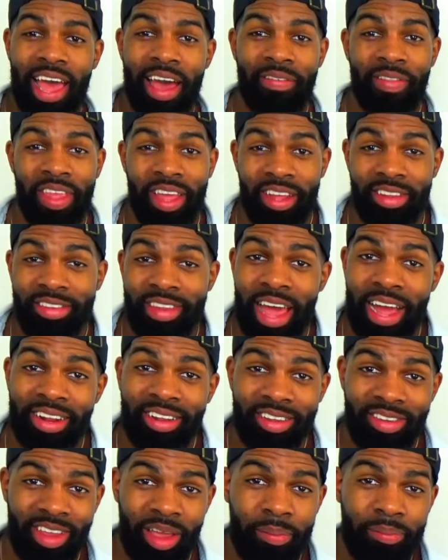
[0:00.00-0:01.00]
have the
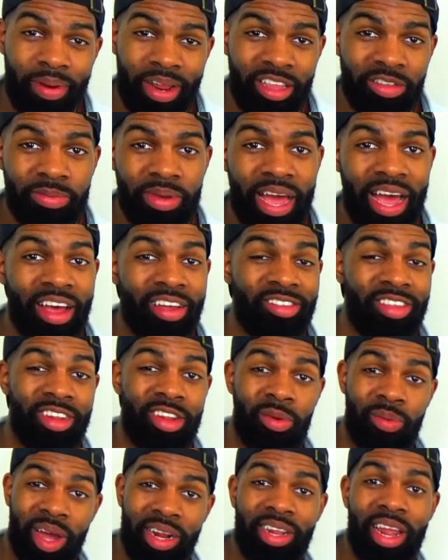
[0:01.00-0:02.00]
exact same placement as the
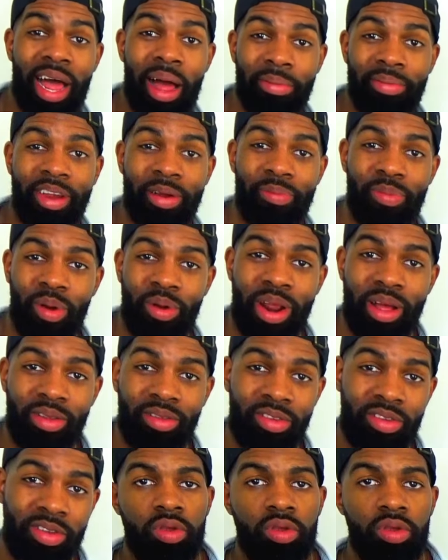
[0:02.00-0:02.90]
direct object pronouns.